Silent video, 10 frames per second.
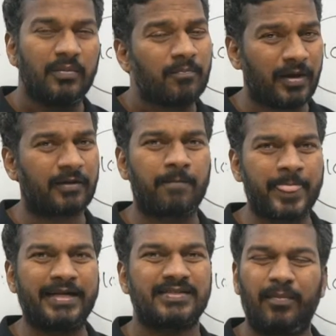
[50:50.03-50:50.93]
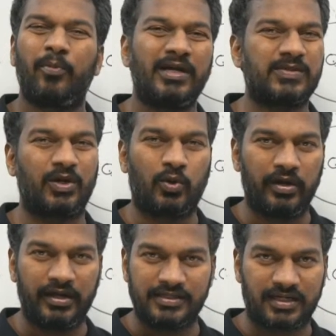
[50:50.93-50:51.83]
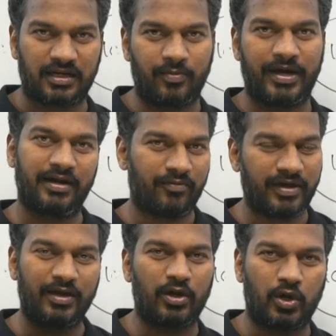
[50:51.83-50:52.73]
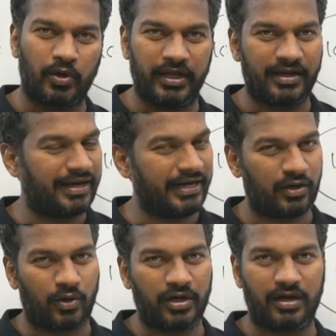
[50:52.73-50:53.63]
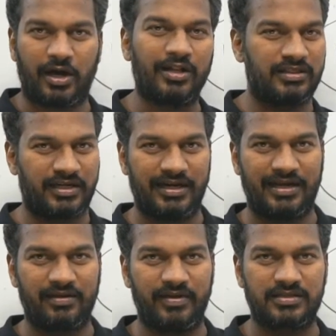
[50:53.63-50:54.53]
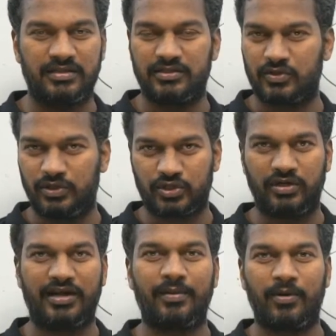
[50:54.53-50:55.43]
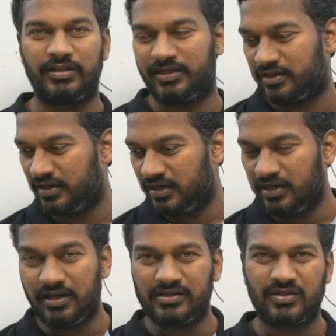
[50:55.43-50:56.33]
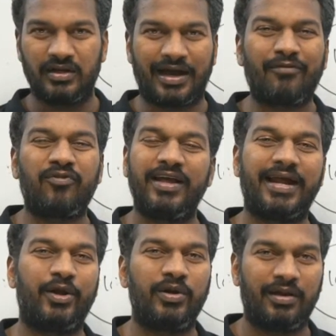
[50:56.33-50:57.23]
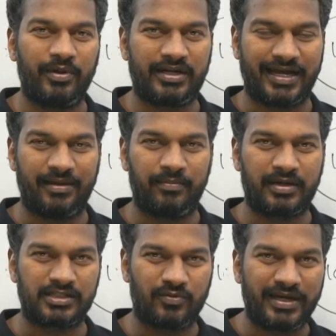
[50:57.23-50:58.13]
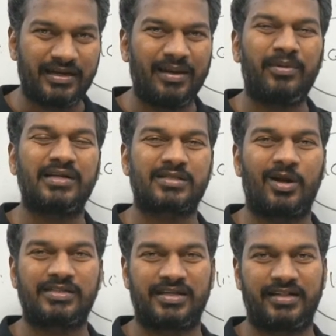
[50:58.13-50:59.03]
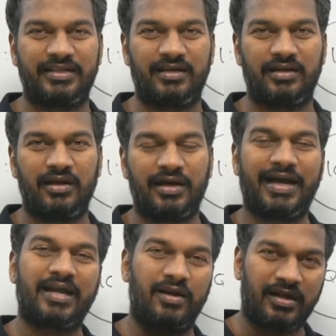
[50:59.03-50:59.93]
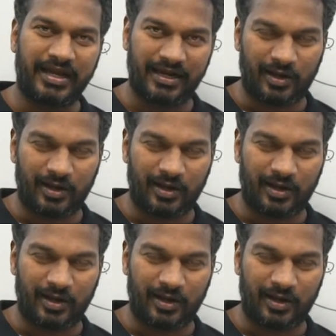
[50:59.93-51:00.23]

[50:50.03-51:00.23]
but at some points when coding is required, wherever coding, I code in all three languages. So you should not bother. So in offline, I don't have a time because very limited slots are there. I cannot take in